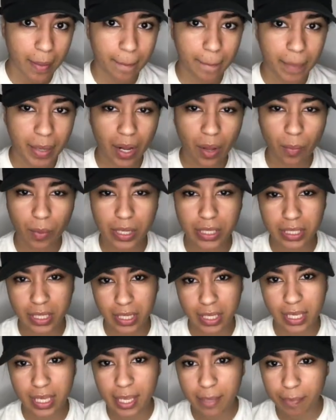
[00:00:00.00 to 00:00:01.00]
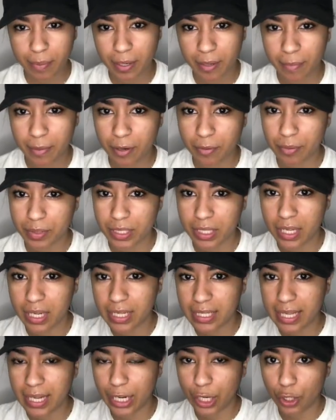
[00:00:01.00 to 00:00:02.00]
but I wasn't keeping them, and it was
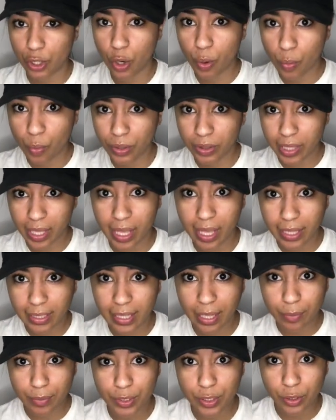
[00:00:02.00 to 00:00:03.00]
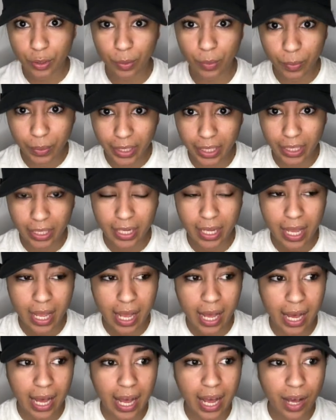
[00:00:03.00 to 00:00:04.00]
because I didn't know what the hell I was doing.
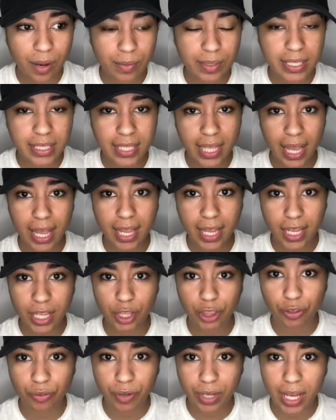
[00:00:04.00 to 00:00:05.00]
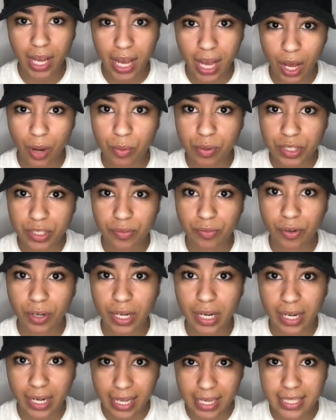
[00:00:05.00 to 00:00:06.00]
I was taking three hours for a
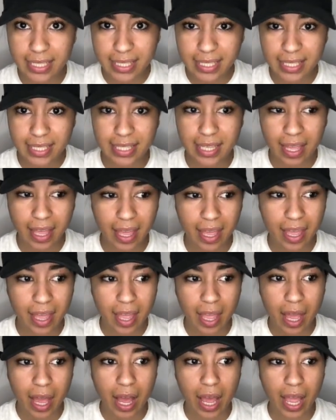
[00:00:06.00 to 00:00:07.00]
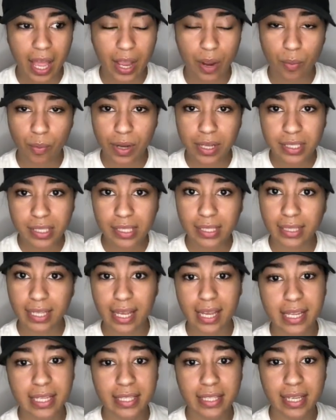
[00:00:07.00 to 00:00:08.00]
classic set. It wasn't
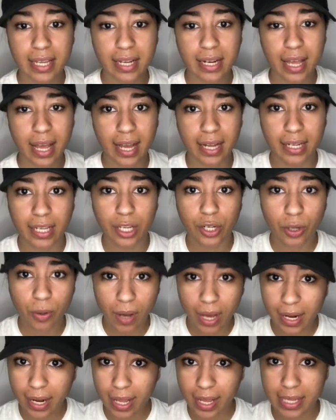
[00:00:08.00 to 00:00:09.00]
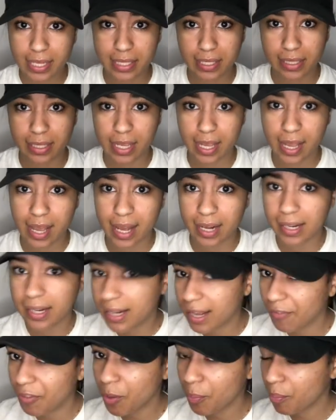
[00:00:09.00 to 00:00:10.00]
lasting. I didn't know how to isolate. I
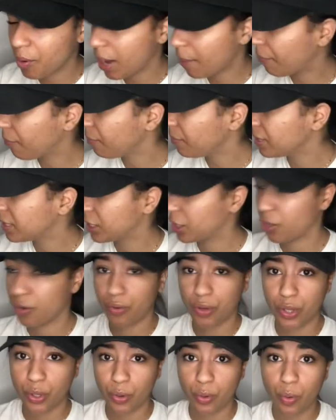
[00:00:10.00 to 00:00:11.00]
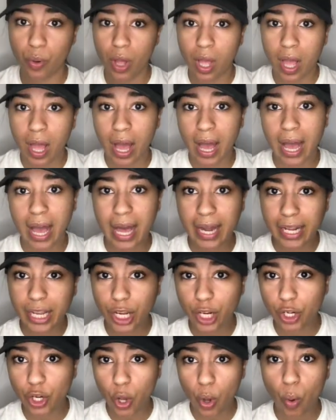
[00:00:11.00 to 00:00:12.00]
didn't have the proper material. I
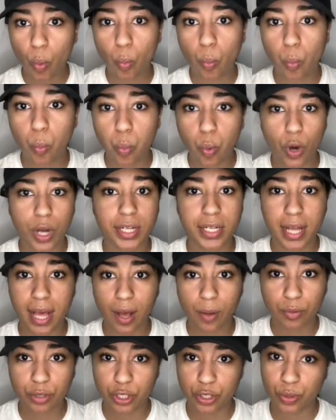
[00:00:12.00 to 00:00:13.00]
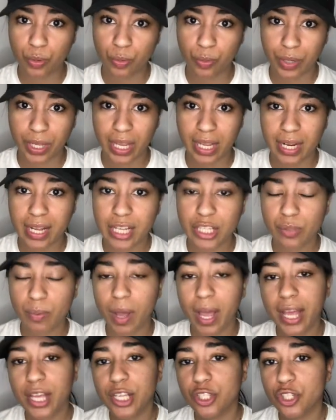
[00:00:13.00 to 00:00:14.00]
didn't know what I was doing. And that's
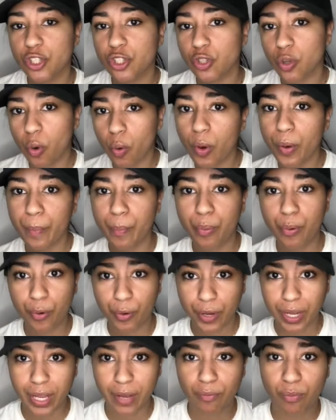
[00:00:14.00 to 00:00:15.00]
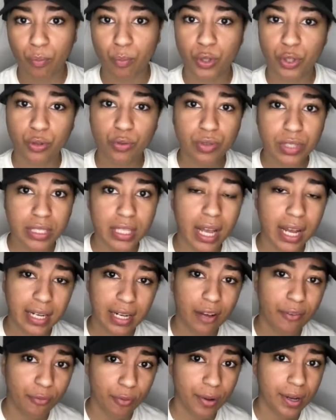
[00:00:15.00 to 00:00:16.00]
why it's so important when you sign
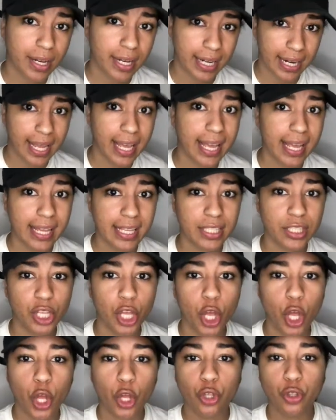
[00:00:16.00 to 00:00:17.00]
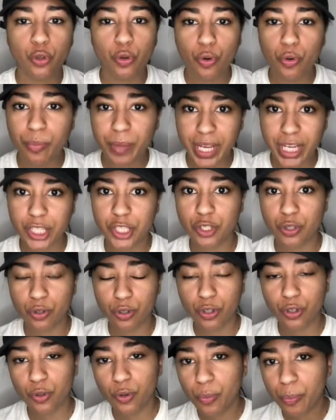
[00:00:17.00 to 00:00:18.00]
up for a class, you make
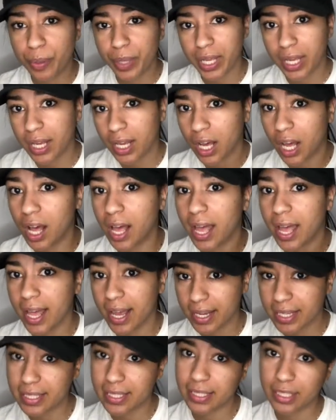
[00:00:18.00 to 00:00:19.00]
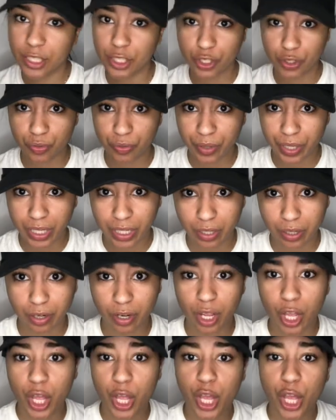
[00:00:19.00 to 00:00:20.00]
sure you pick an excellent
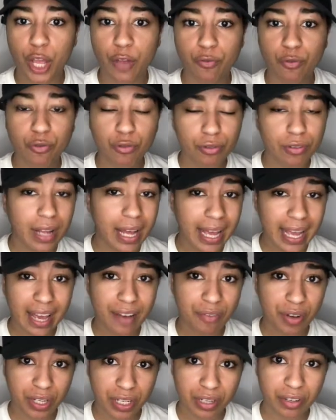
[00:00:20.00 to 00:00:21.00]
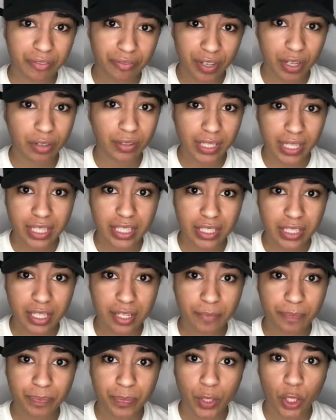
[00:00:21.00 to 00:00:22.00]
trainer. If you do not have a good
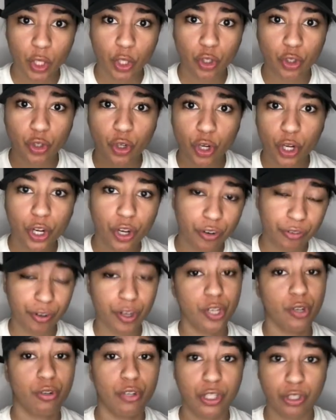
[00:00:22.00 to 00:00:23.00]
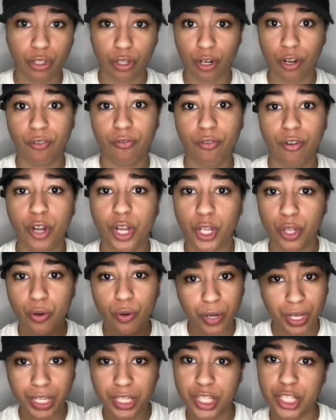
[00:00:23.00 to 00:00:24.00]
foundation, your career going to start off wrong and you're
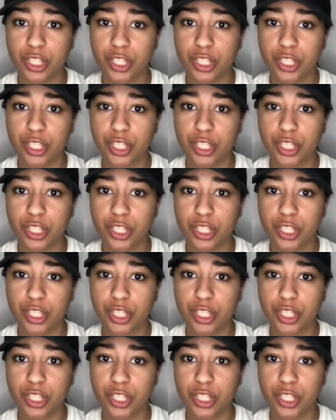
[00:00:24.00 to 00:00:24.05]
going to get